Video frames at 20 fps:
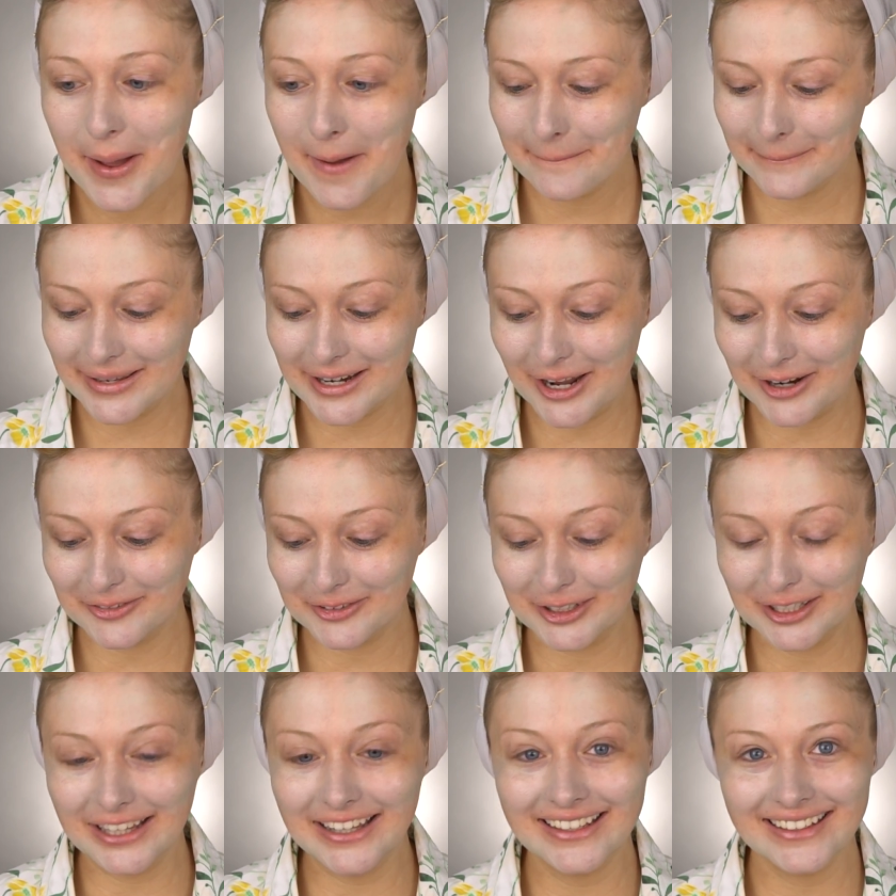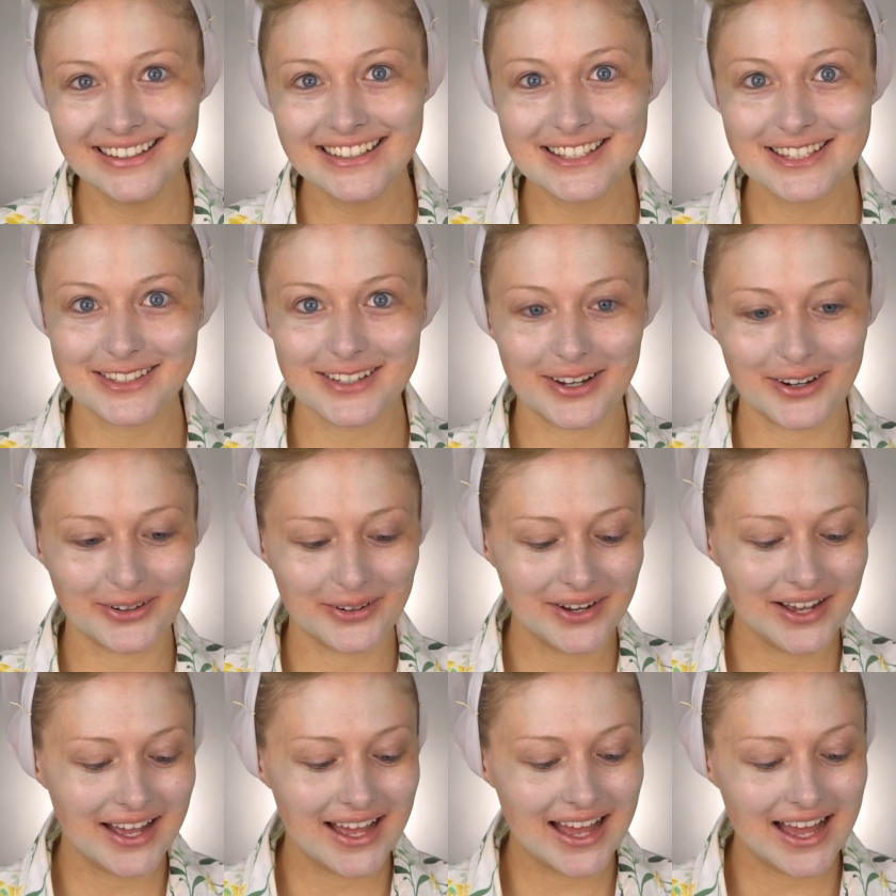but not really,
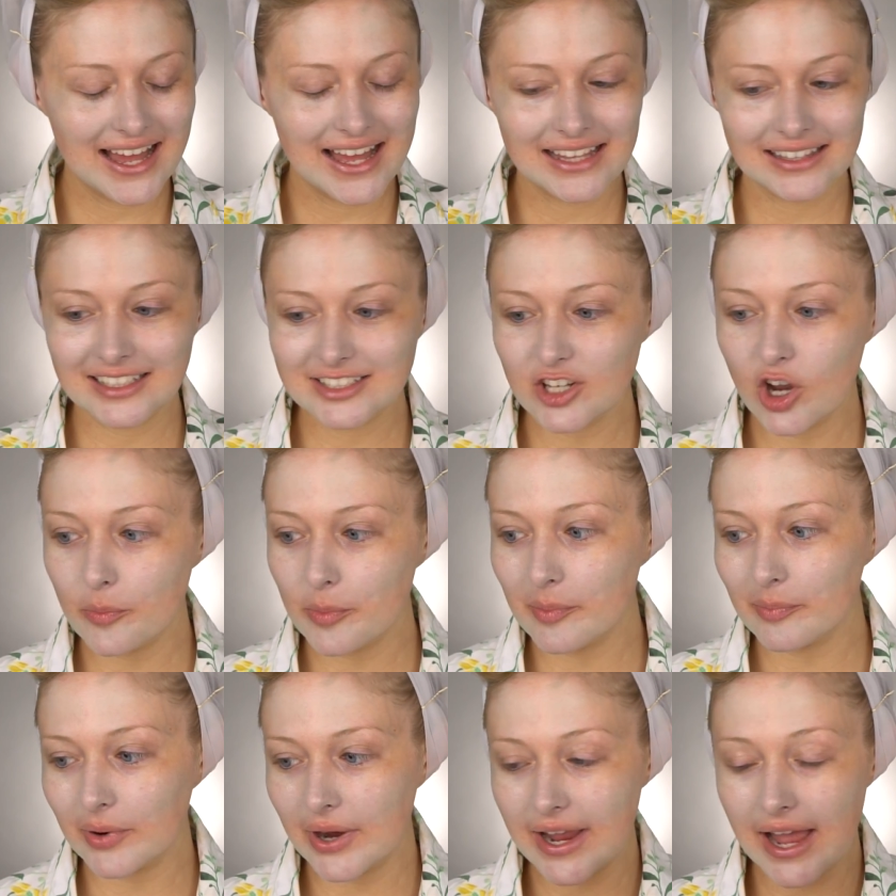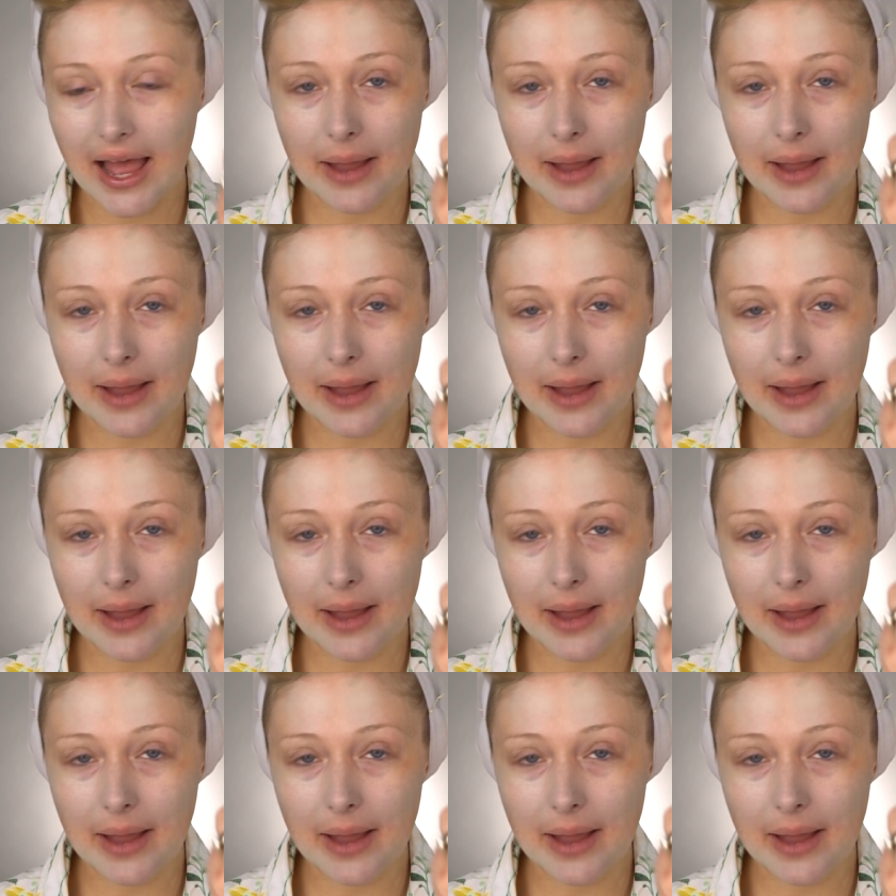so let's hope and pray.